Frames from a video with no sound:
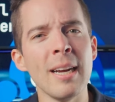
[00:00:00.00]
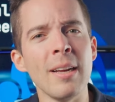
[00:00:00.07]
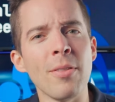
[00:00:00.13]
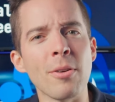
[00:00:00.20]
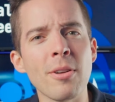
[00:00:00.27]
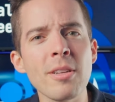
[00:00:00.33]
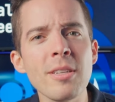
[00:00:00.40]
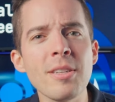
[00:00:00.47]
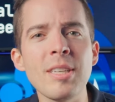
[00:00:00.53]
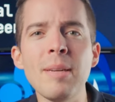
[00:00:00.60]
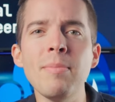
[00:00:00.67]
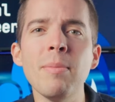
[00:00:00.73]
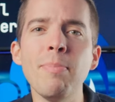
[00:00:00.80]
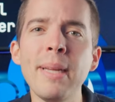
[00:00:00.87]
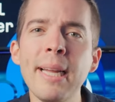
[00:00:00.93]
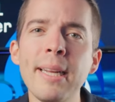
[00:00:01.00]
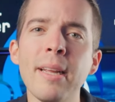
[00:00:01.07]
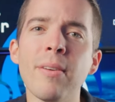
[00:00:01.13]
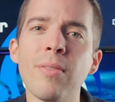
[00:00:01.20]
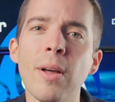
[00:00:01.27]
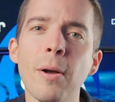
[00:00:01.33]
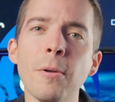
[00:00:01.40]
There doesn't seem to be any
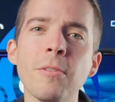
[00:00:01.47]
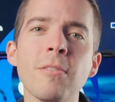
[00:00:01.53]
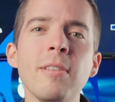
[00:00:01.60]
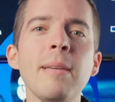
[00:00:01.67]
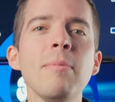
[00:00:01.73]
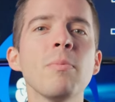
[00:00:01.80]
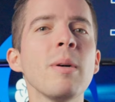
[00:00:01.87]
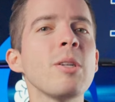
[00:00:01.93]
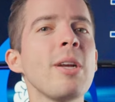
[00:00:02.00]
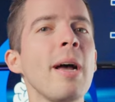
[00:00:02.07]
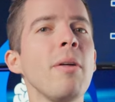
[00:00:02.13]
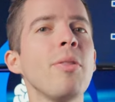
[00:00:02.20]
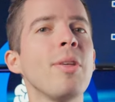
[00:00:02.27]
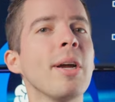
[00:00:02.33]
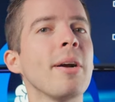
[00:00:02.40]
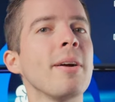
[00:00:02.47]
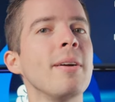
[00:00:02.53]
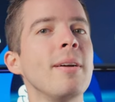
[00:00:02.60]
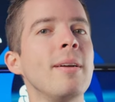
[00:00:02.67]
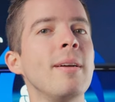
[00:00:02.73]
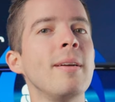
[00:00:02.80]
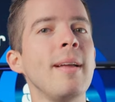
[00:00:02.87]
of those. It seems much healthier.
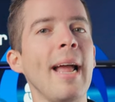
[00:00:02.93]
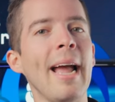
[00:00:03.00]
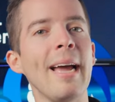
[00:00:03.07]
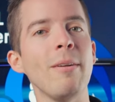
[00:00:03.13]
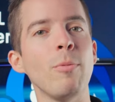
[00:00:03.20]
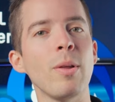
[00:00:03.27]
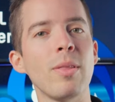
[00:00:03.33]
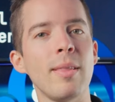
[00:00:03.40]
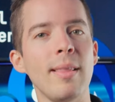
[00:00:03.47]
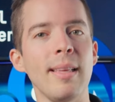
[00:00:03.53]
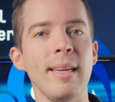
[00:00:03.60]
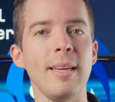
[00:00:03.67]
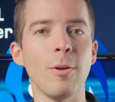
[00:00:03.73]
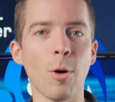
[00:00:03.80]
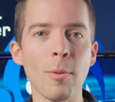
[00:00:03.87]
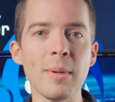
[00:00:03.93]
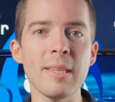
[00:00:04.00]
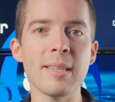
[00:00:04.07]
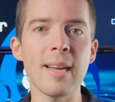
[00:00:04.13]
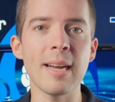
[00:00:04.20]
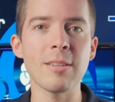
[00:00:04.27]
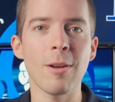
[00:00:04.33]
And with the normies
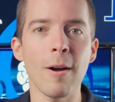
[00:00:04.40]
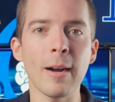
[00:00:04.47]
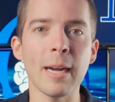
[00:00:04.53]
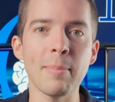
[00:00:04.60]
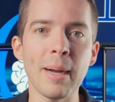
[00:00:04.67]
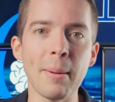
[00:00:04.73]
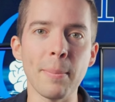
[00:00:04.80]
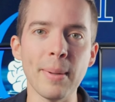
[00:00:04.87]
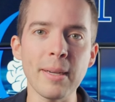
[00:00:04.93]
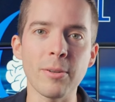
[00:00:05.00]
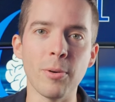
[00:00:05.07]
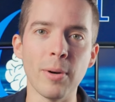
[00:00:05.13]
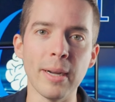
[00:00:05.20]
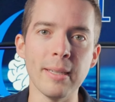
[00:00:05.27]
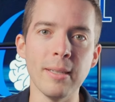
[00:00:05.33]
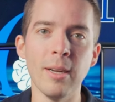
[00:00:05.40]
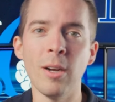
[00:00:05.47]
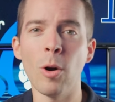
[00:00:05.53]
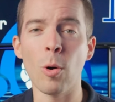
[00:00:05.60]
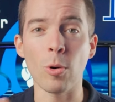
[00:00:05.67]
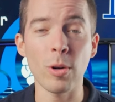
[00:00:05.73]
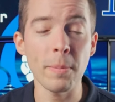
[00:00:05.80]
not talking about Bitcoin
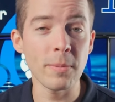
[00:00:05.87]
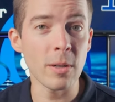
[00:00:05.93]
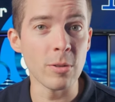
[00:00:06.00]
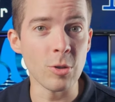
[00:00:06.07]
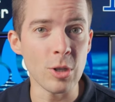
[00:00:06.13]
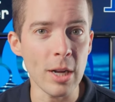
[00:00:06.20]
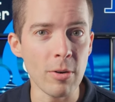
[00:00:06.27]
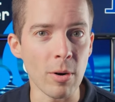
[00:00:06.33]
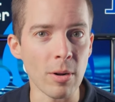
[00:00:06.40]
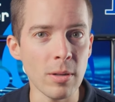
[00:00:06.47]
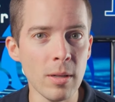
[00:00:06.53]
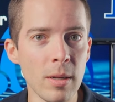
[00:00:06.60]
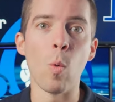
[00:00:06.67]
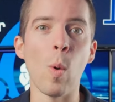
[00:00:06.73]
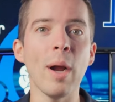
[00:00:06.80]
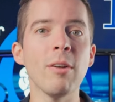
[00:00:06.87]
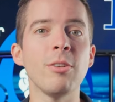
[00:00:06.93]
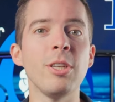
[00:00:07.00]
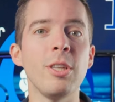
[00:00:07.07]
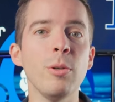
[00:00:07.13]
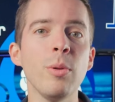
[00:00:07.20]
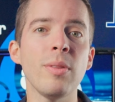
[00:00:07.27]
or crypto in general, where do
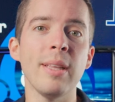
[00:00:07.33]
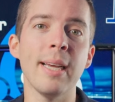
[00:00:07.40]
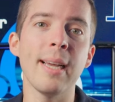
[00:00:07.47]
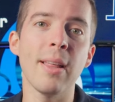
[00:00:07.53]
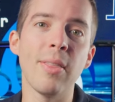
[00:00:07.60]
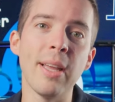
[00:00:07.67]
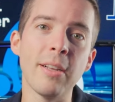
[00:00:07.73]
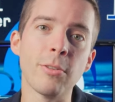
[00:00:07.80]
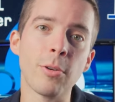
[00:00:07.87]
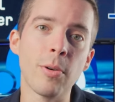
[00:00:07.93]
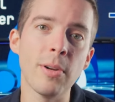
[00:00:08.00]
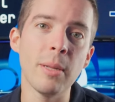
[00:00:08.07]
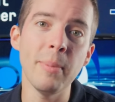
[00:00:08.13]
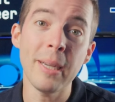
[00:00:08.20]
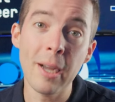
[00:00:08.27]
you think things are going to be